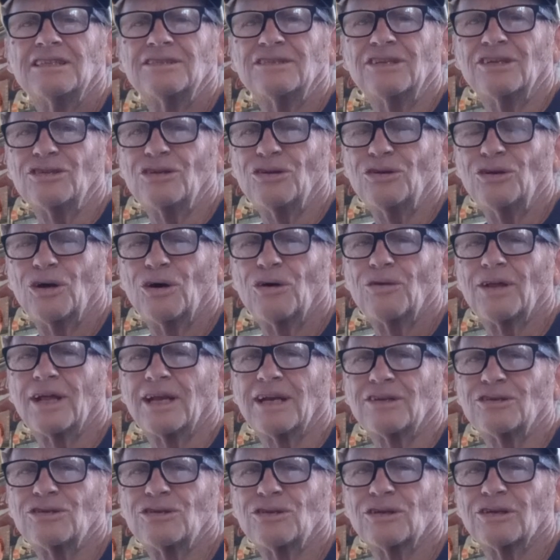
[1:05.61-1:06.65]
Did you know that
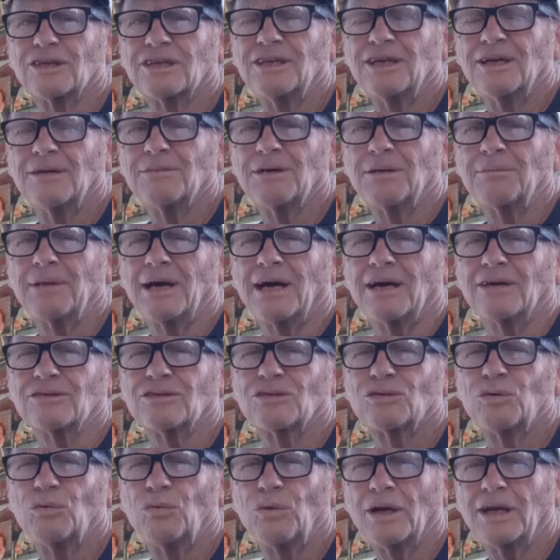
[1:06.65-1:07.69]
it took him about
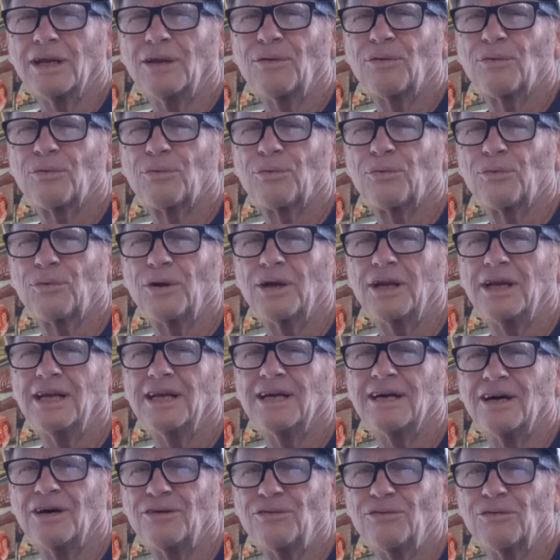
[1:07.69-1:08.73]

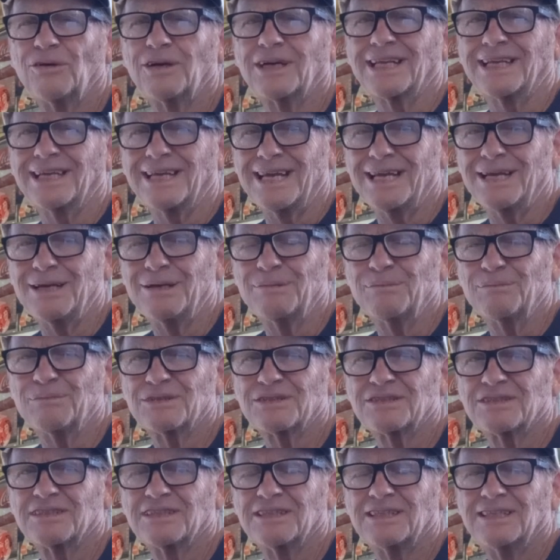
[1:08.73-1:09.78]
2,300
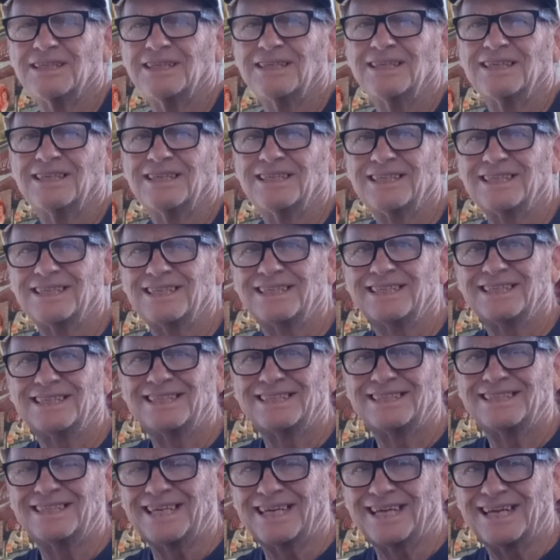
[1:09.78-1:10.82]
games
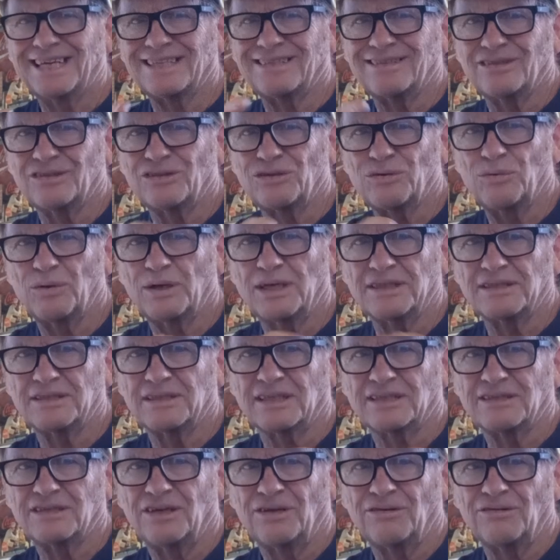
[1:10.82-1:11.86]
to get to
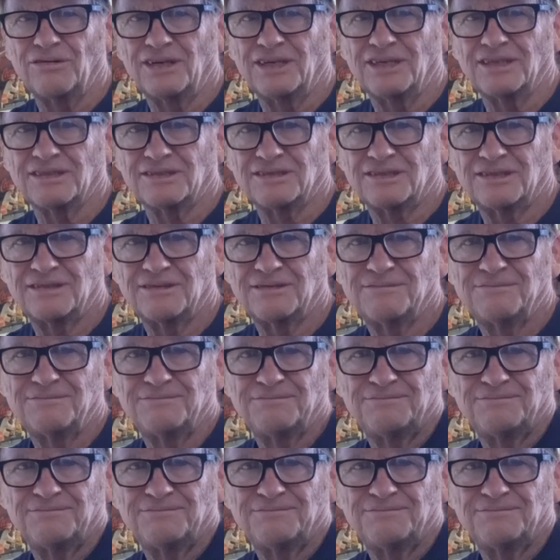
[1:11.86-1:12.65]
2,600 hits?